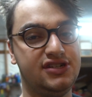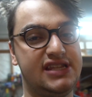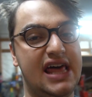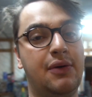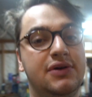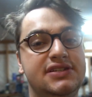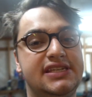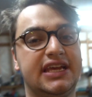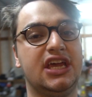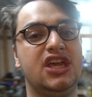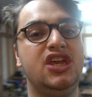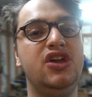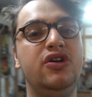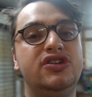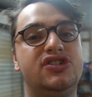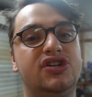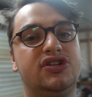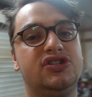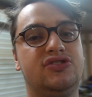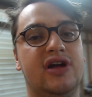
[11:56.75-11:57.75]
That was like a
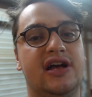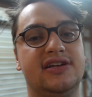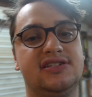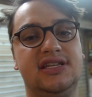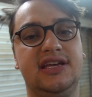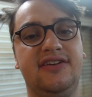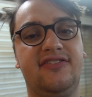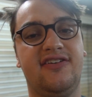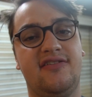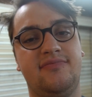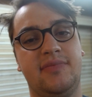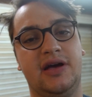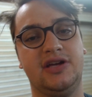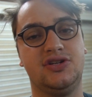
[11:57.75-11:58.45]
huge stress leave off my